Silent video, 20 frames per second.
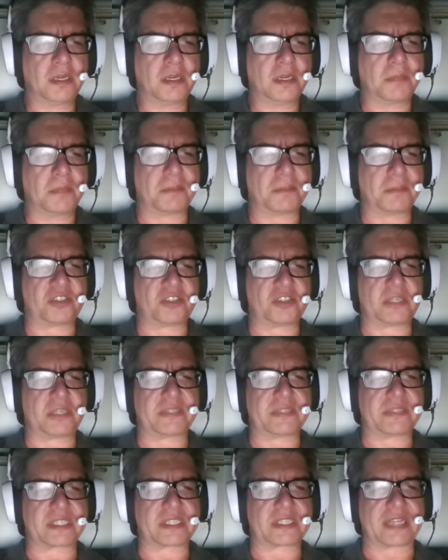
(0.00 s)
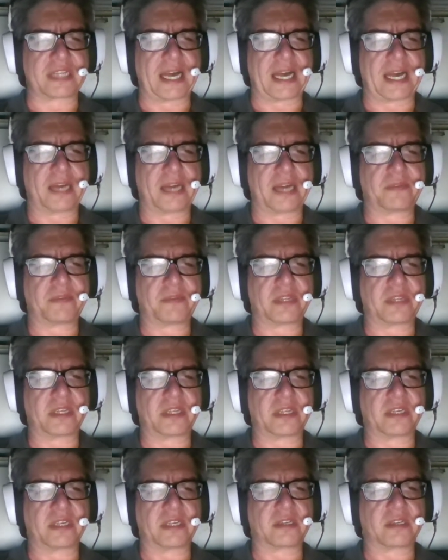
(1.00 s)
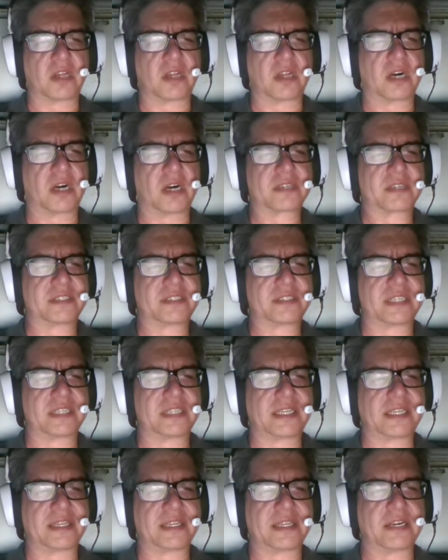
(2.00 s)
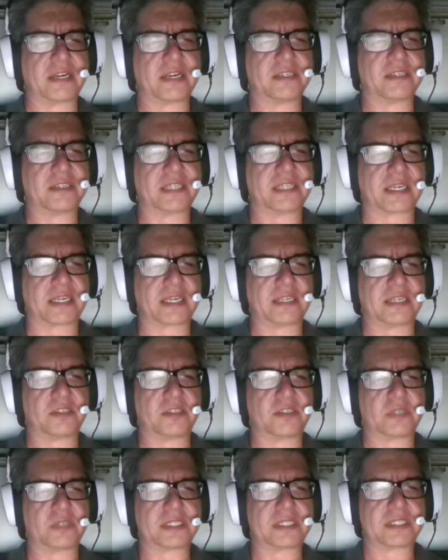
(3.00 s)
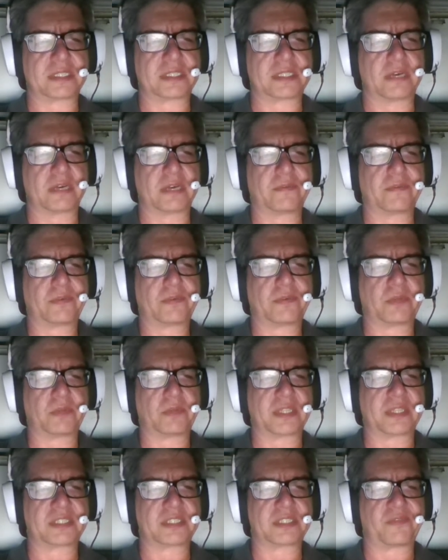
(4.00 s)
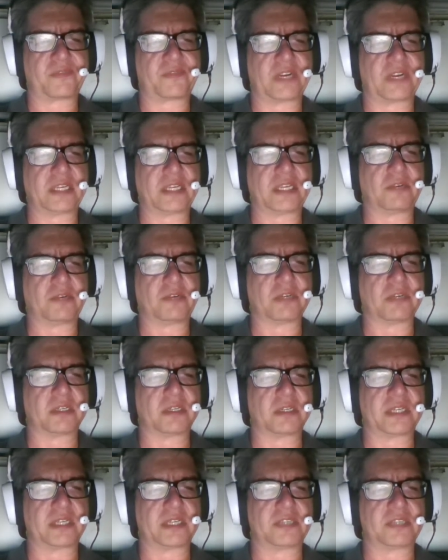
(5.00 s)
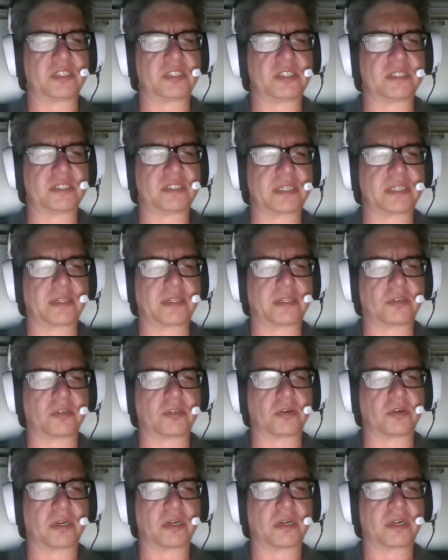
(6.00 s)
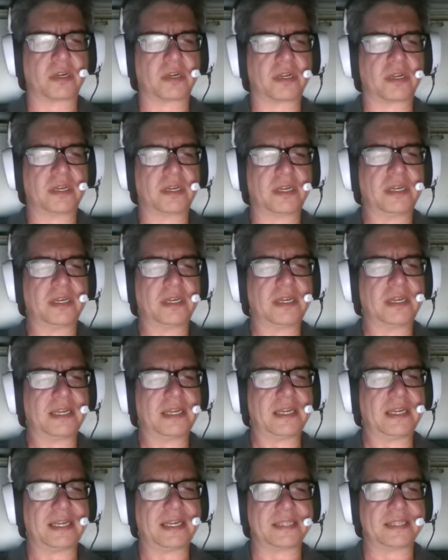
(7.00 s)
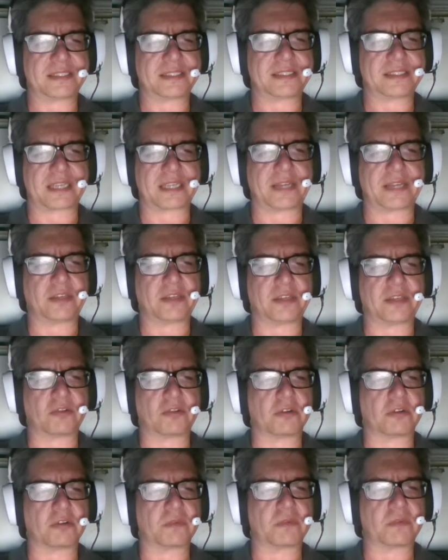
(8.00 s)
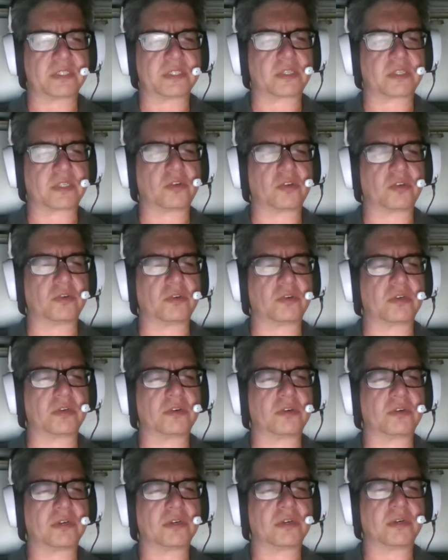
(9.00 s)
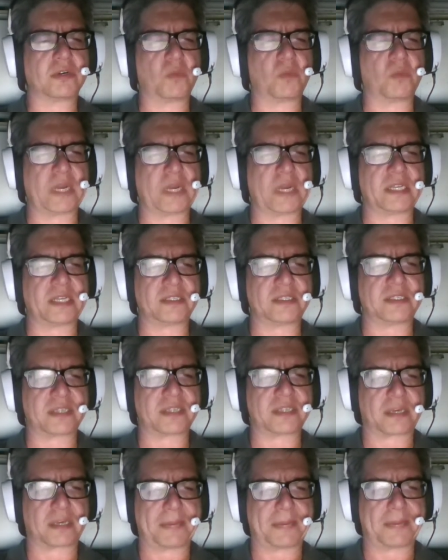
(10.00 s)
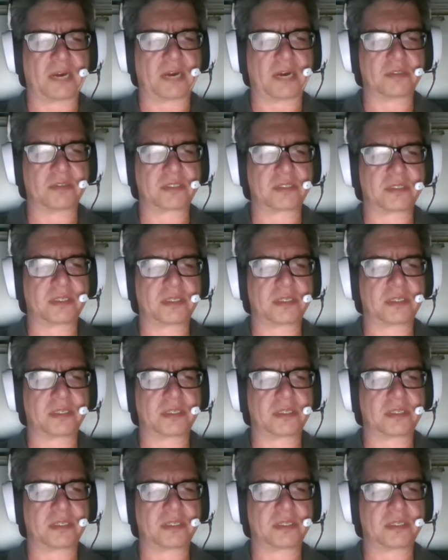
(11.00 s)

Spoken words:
But she was glad of the little clock sitting there ticking to itself with its funny grilled edges in the door. Inside the door was the cuckoo, waiting to come out.